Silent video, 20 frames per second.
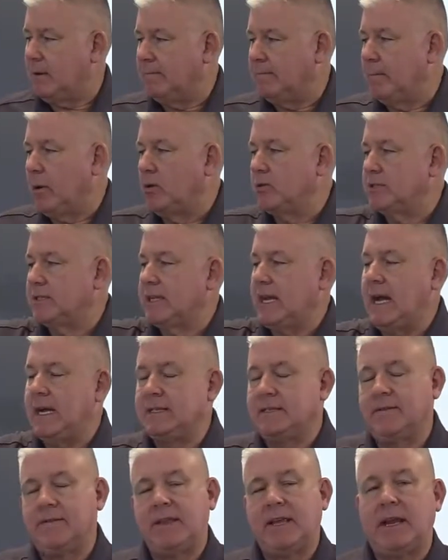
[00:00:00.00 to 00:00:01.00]
of both
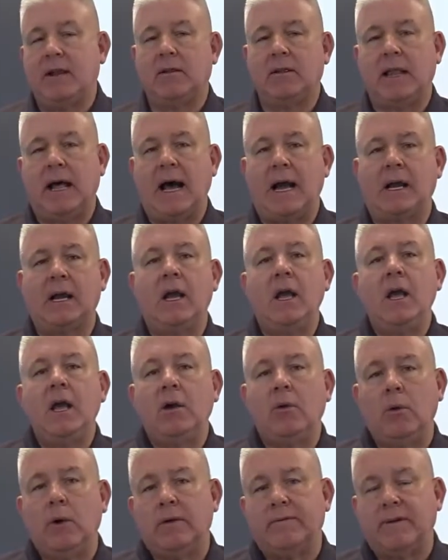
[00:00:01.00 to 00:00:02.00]
sides of the airlock
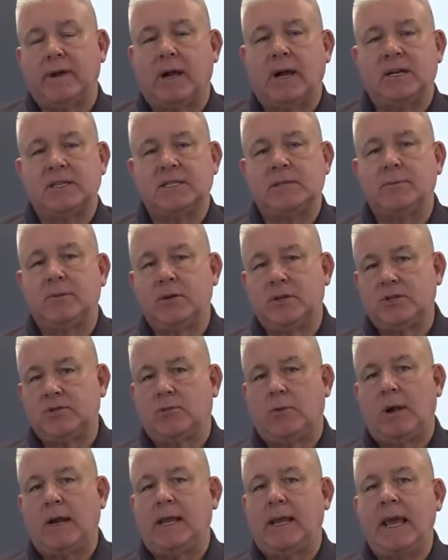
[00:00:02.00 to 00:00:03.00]
where if a customer is
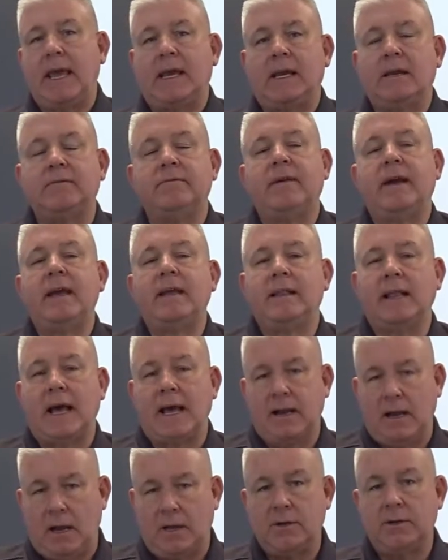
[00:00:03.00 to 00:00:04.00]
running a convey
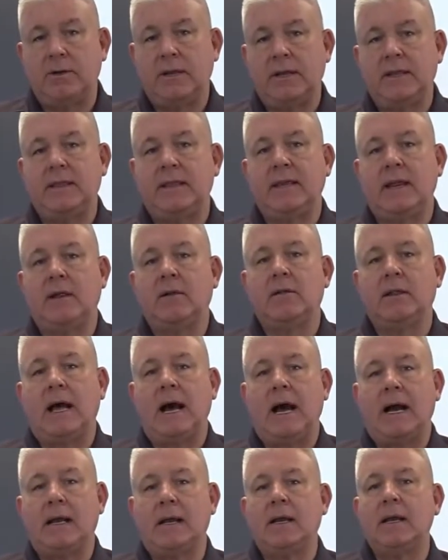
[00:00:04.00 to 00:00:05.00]
line underneath the
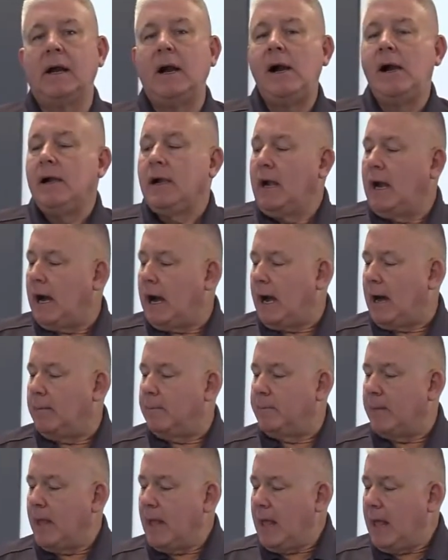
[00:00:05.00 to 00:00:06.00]
airlock
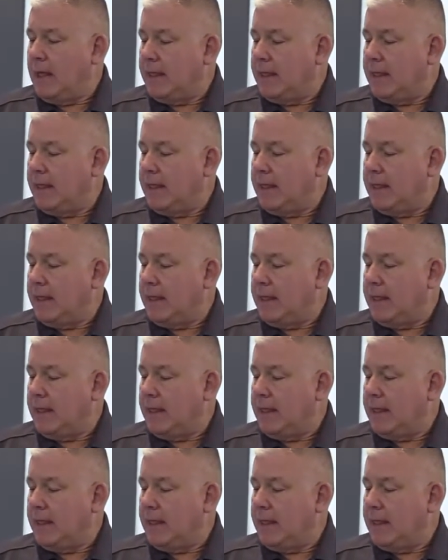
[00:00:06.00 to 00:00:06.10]
um,